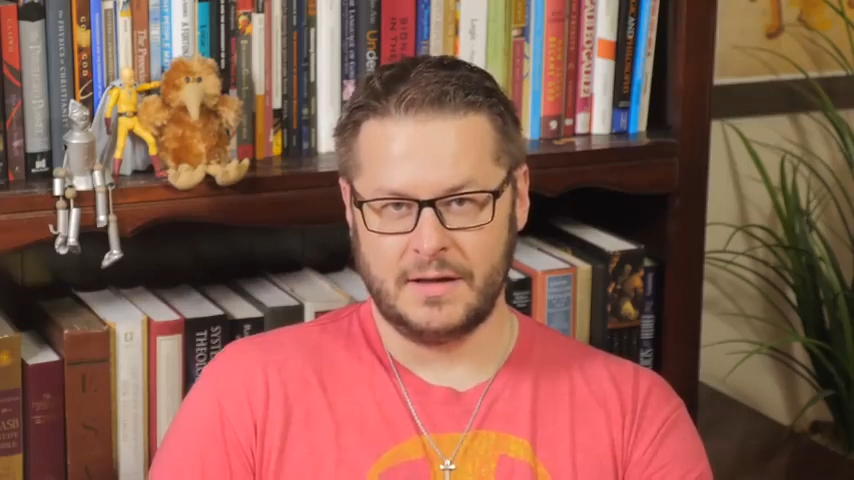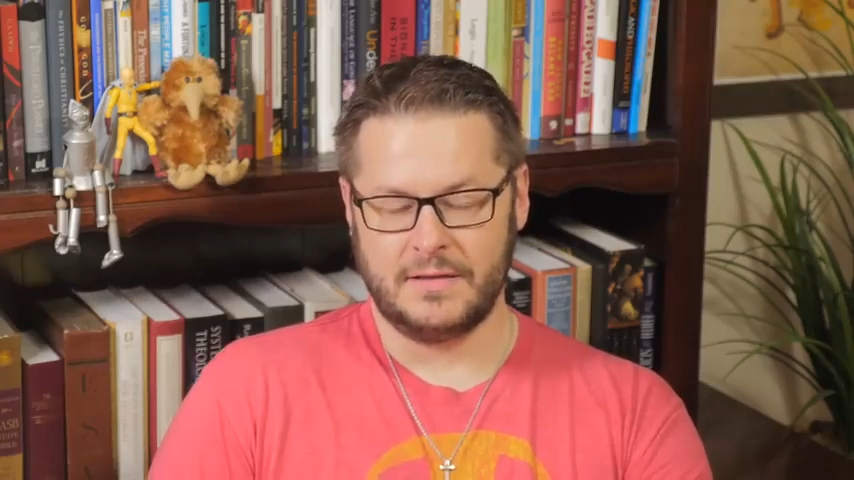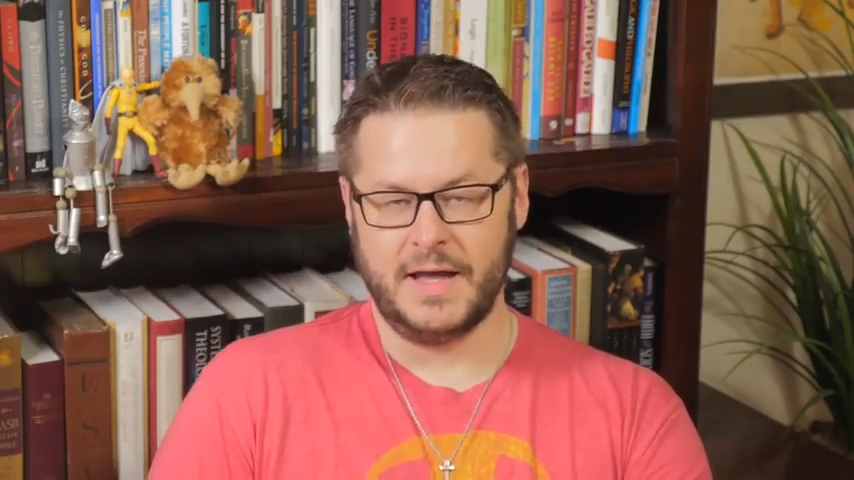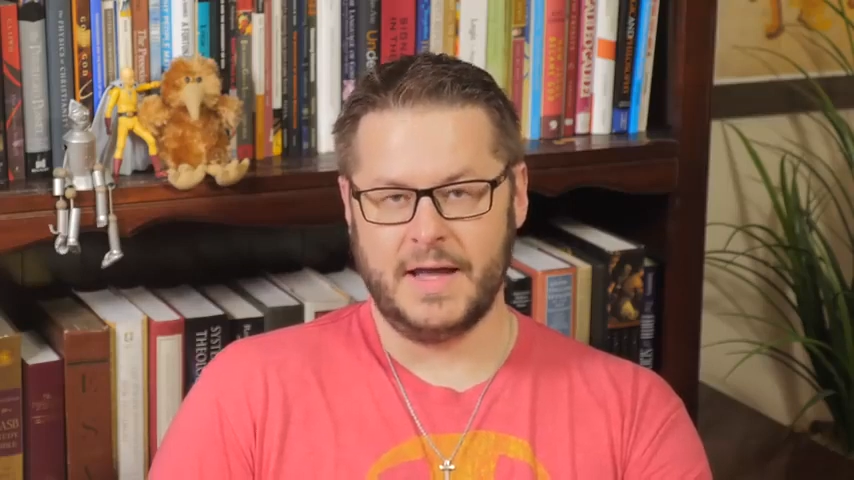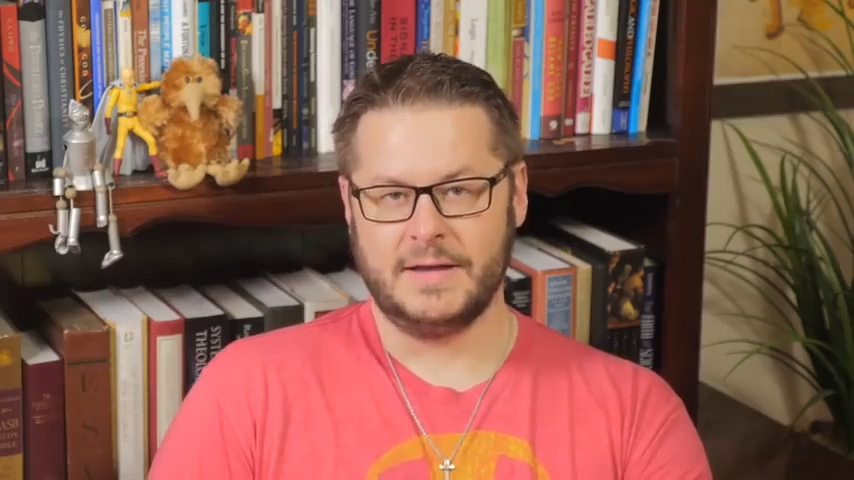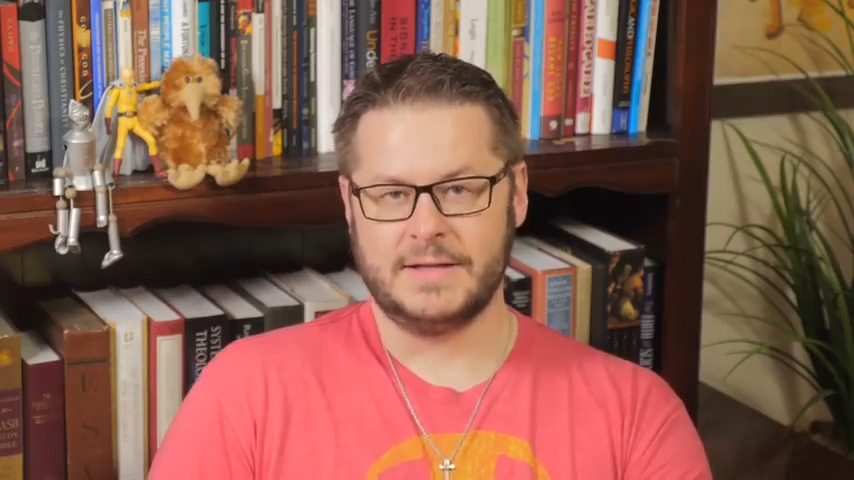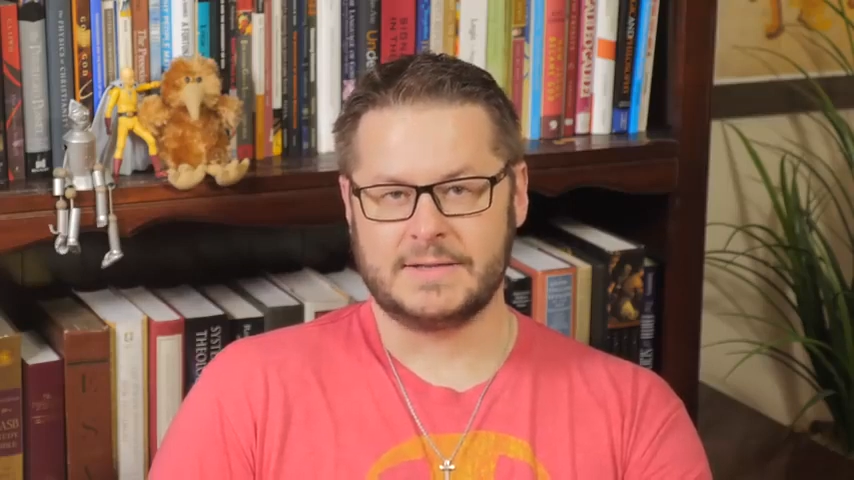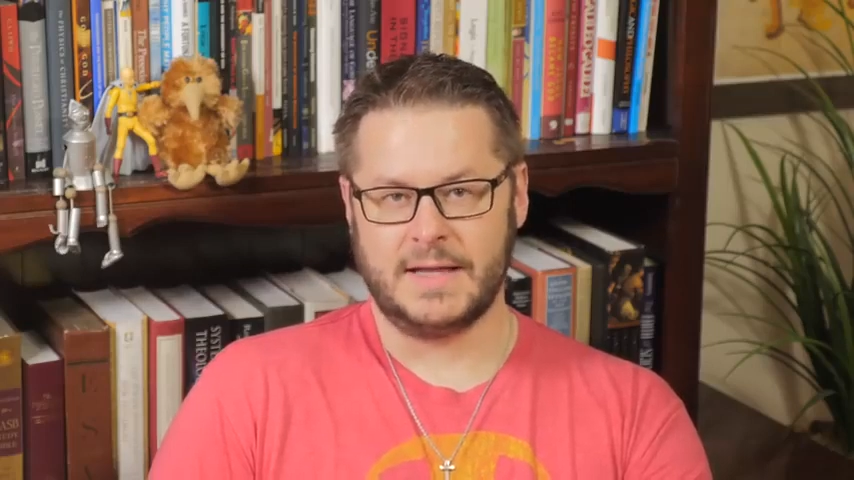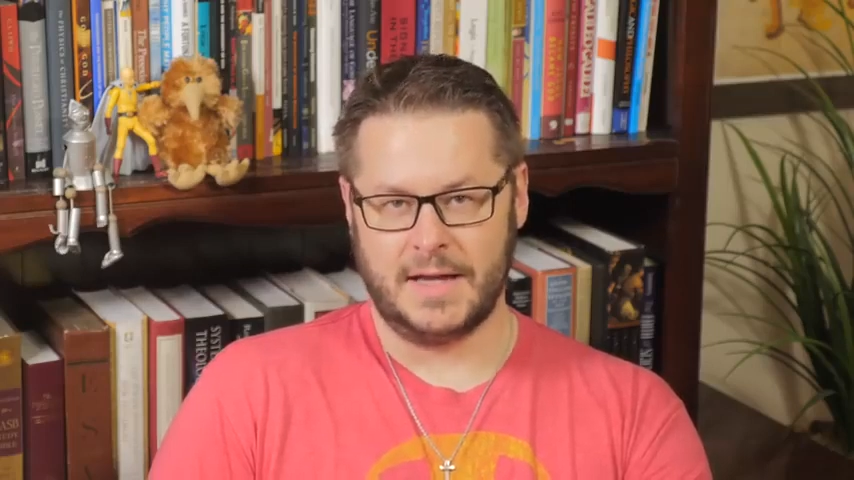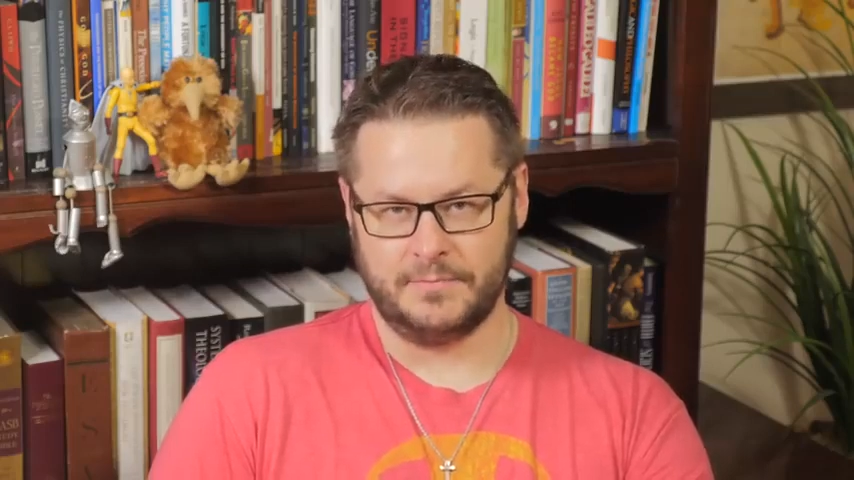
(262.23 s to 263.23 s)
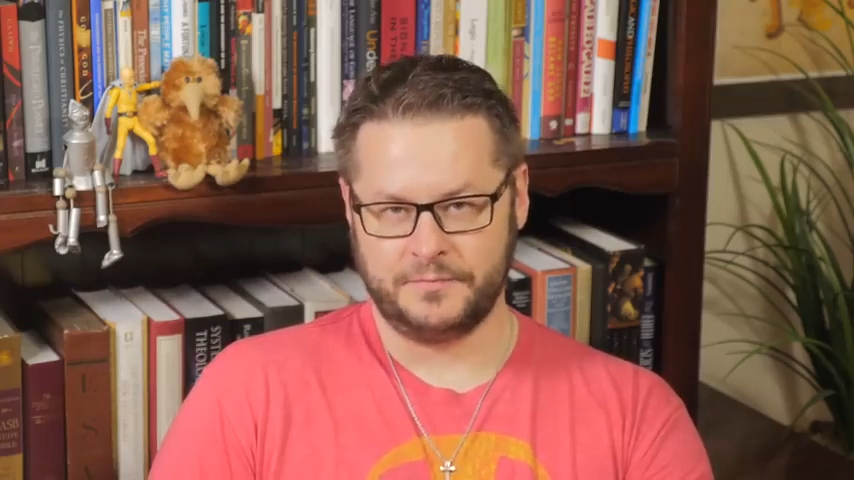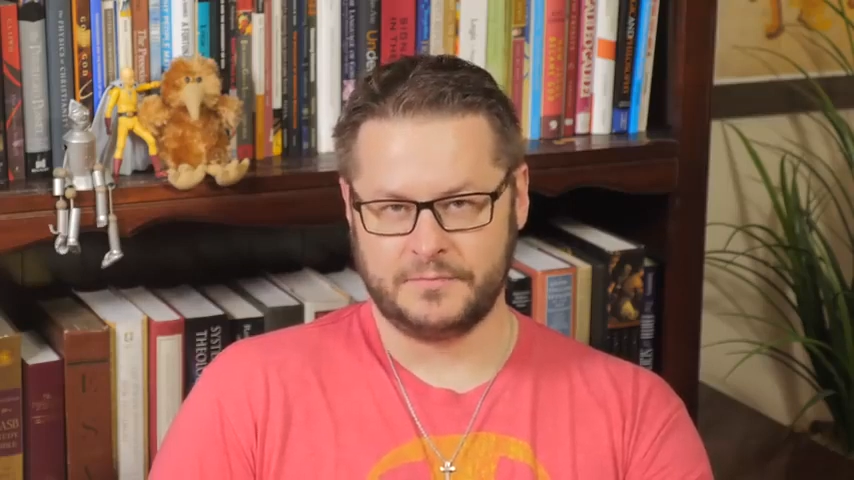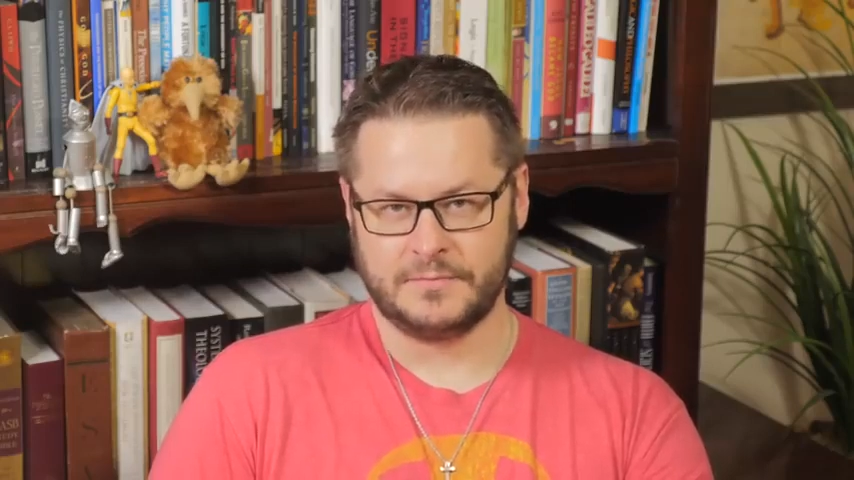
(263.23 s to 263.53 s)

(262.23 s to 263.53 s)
than Islam.